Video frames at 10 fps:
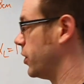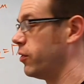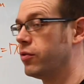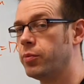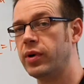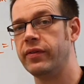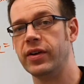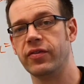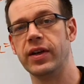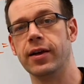we know from
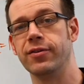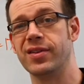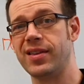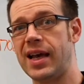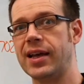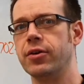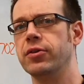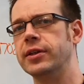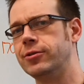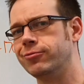previous videos that that
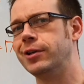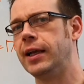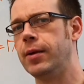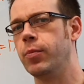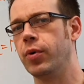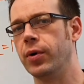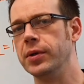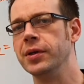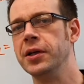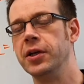angle is really
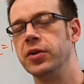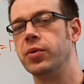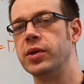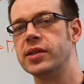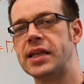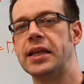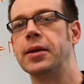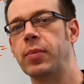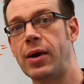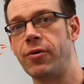important to
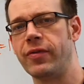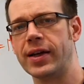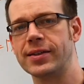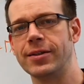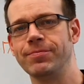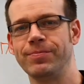understanding power factor.